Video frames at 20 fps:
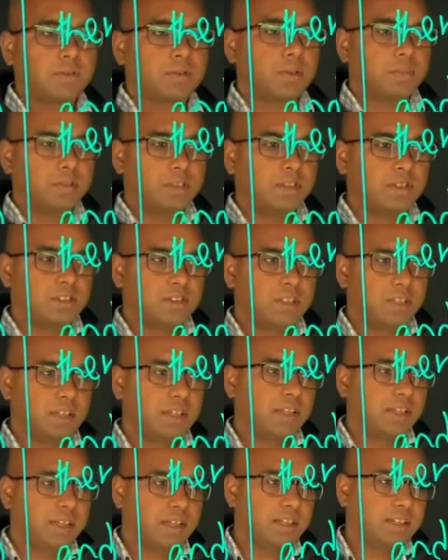of this
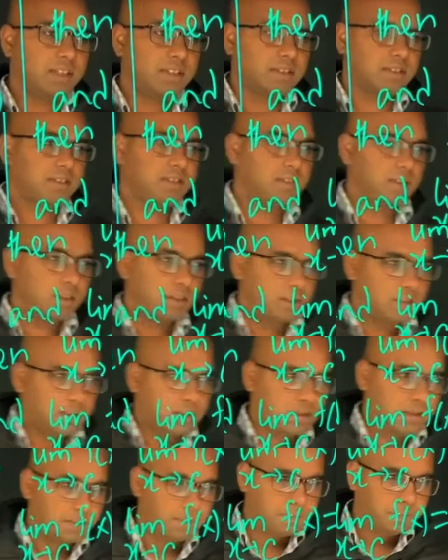thing is
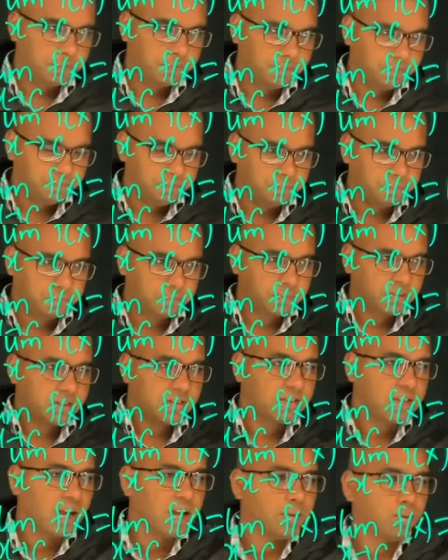
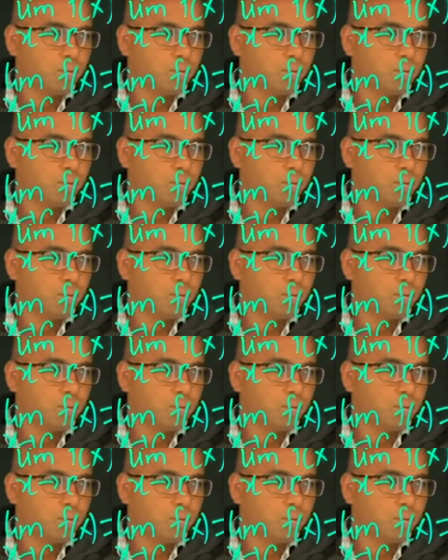sine